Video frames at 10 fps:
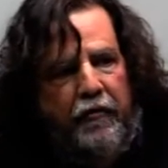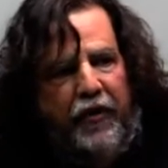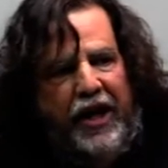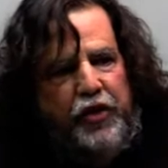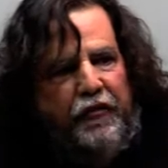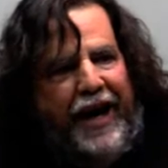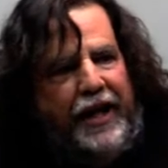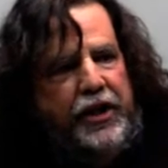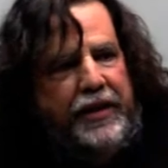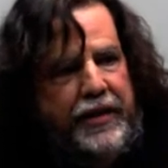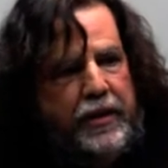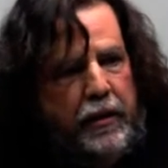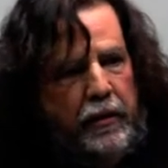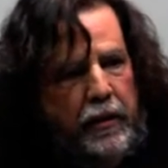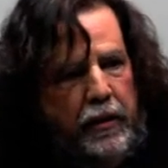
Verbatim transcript: the French fascist,